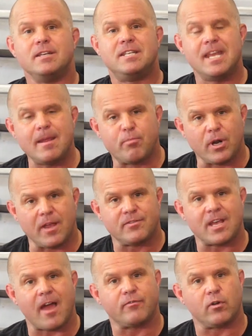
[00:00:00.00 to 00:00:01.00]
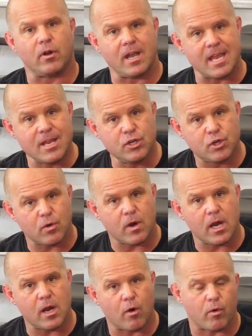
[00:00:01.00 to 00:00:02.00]
debriefs after an
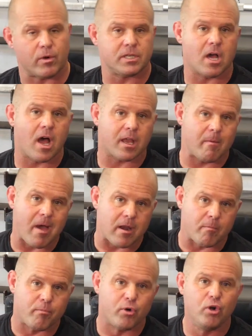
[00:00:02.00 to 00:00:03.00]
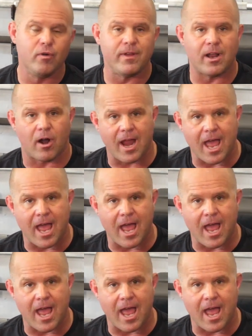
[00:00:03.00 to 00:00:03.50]
injury, or we're talking about improving our